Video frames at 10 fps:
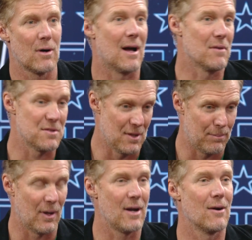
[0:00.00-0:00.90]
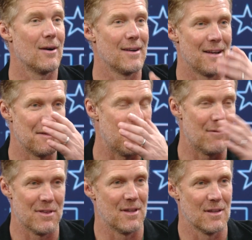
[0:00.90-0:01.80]
obviously a player and
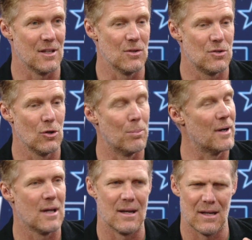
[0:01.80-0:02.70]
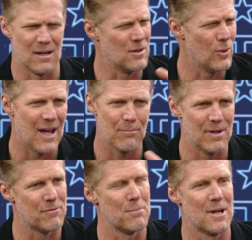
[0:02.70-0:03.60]
everything that you do, but and you have been
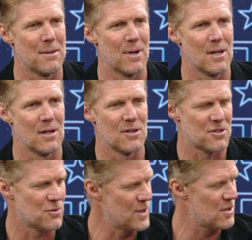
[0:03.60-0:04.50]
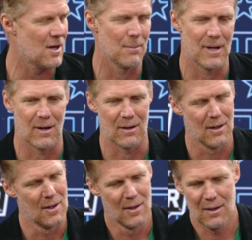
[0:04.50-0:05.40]
for many, many years, because we talk about it
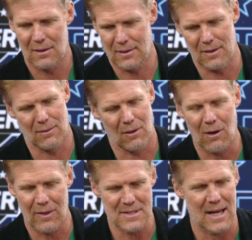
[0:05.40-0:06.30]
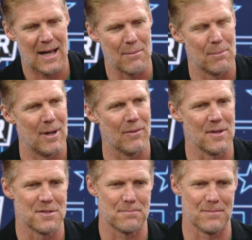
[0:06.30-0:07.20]
you know, all the time about
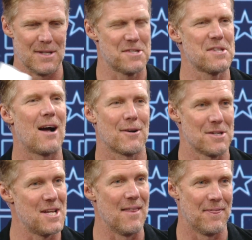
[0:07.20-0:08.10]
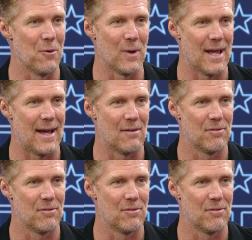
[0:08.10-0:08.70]
this soccer tent that we have